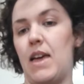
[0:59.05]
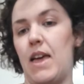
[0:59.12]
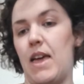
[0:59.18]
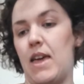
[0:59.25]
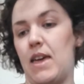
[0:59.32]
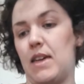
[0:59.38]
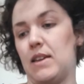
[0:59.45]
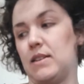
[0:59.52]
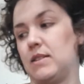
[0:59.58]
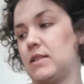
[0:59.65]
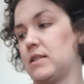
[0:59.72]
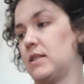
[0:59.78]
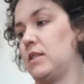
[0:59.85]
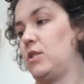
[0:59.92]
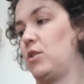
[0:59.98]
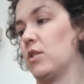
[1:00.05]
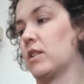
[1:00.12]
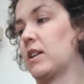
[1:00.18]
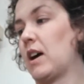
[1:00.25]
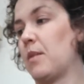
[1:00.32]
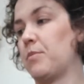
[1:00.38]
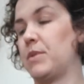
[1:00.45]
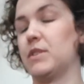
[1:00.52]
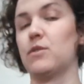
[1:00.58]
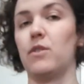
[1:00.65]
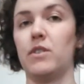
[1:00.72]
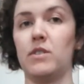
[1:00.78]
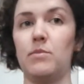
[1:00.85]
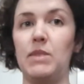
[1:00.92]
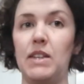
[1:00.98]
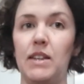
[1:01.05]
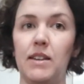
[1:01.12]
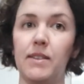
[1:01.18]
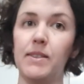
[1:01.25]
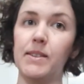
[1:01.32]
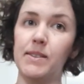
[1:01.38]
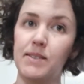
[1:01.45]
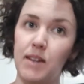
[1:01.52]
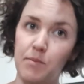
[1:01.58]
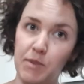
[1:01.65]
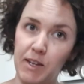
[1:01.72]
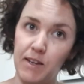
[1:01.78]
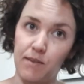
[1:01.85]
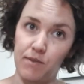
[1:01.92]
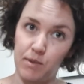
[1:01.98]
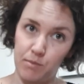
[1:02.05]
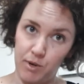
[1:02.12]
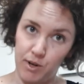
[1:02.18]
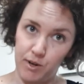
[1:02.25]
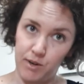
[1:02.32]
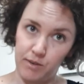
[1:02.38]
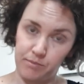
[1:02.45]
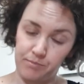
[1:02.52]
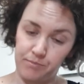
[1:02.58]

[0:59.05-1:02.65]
and your cup is going to be the stomach of the bird.